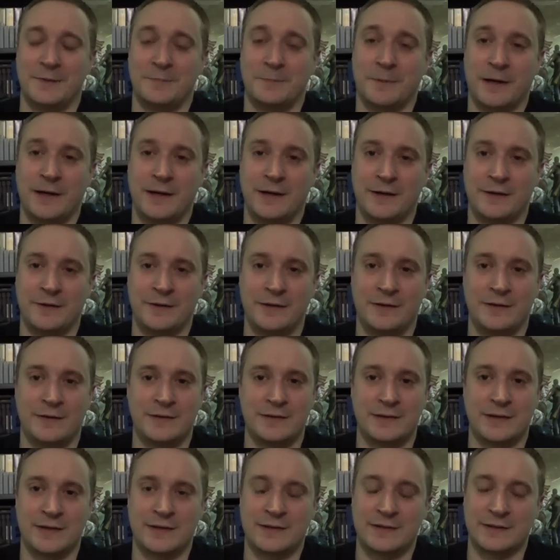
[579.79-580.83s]
In my area,
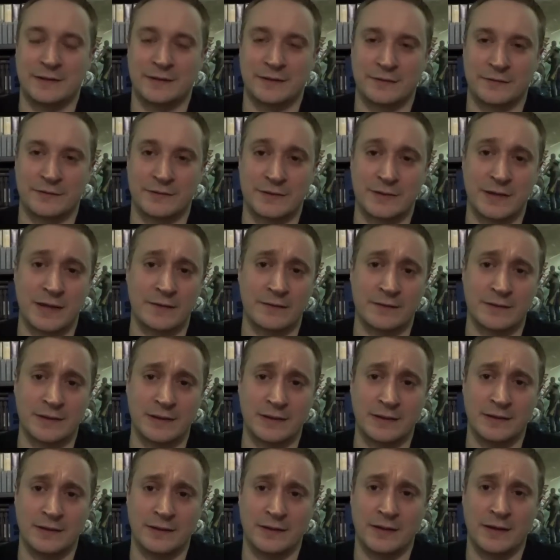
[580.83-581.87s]
this guy sells for
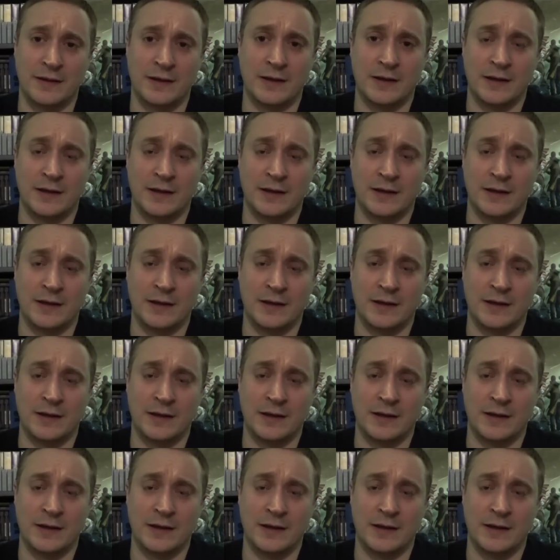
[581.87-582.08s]
$70.